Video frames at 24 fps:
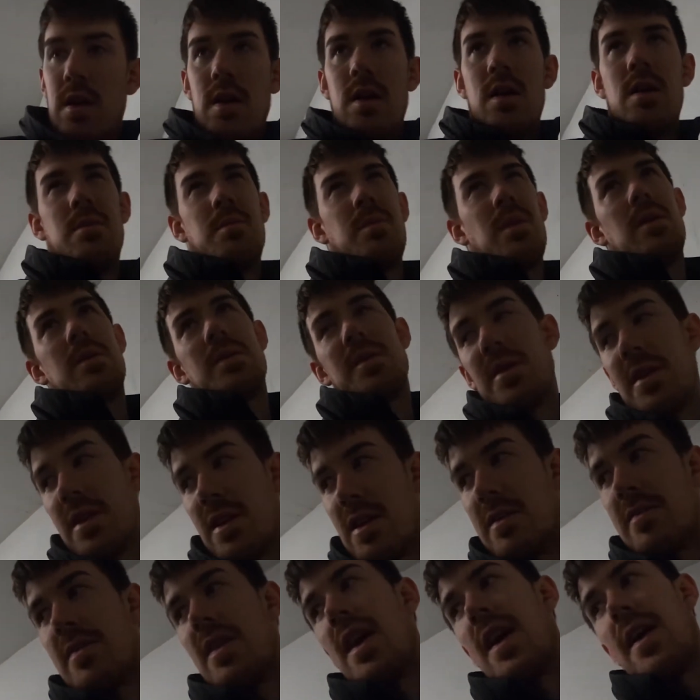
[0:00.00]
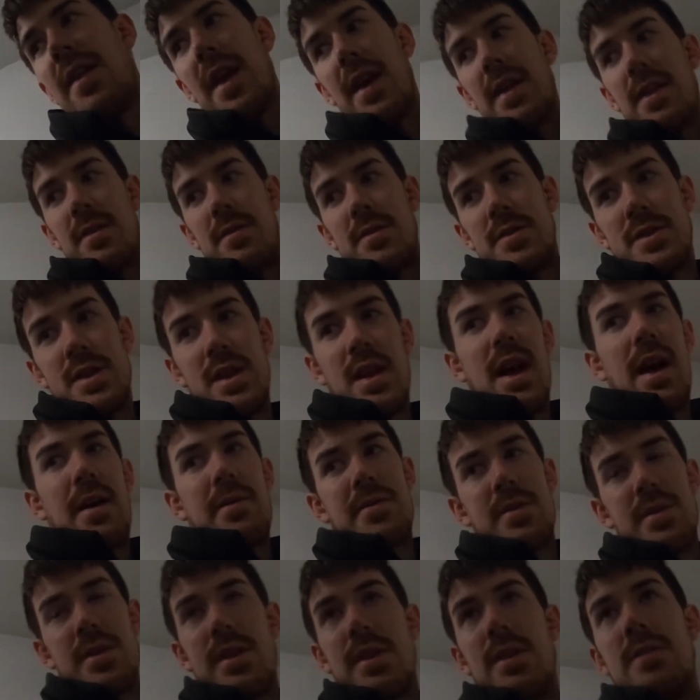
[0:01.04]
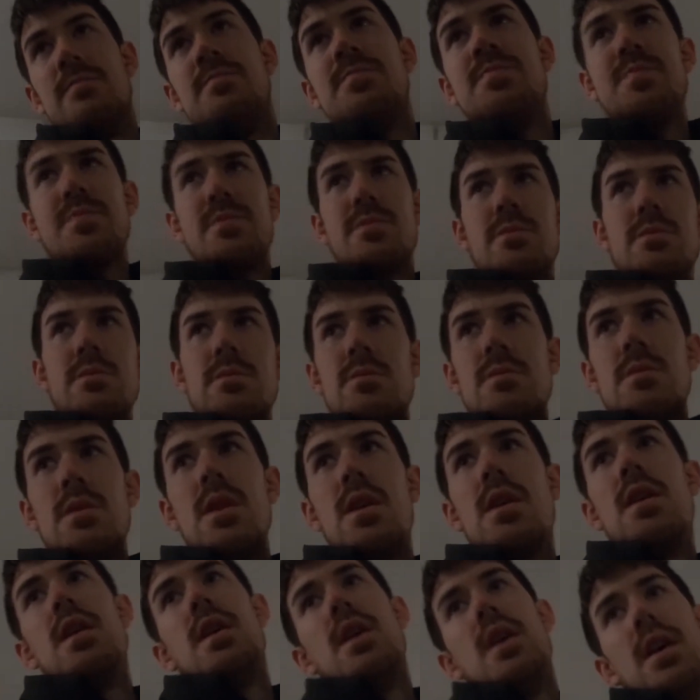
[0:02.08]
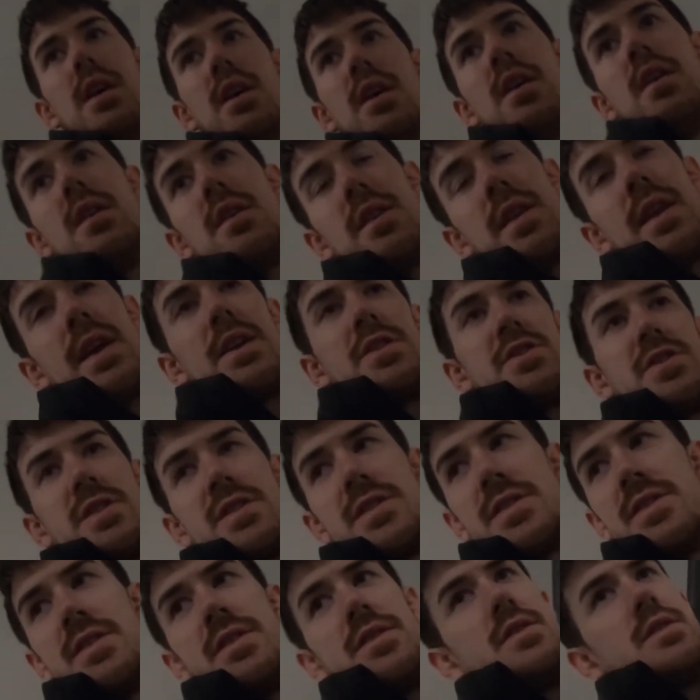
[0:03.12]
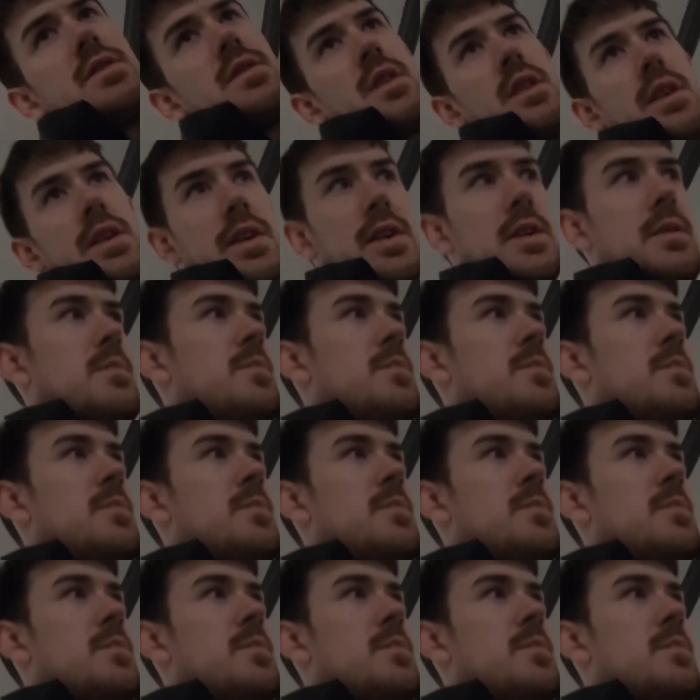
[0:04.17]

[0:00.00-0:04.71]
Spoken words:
probably going to leave a lot of that though until after the engine's done. Like